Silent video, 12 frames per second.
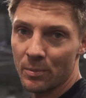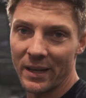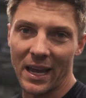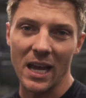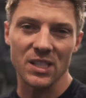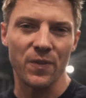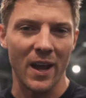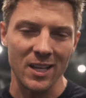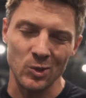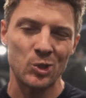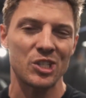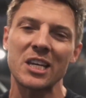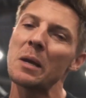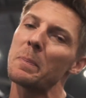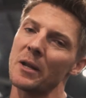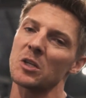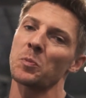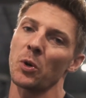some big ass fans, which is
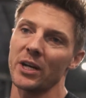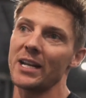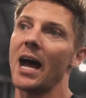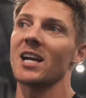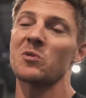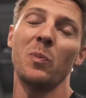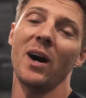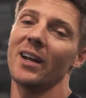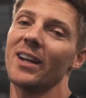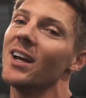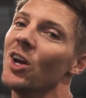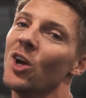keeping us pretty nice, but